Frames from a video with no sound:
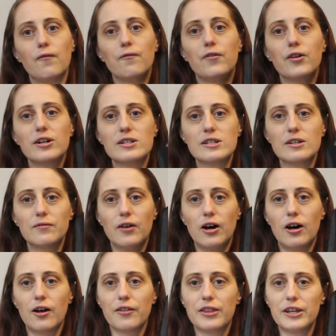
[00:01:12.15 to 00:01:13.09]
First of
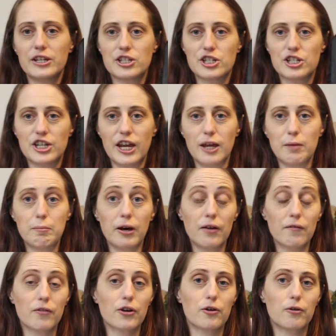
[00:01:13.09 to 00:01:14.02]
all, the shape
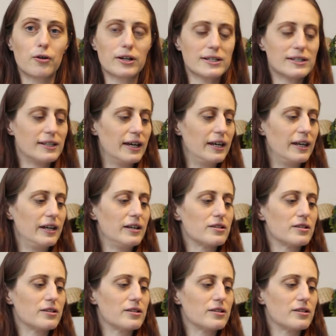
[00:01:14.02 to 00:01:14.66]
of the corset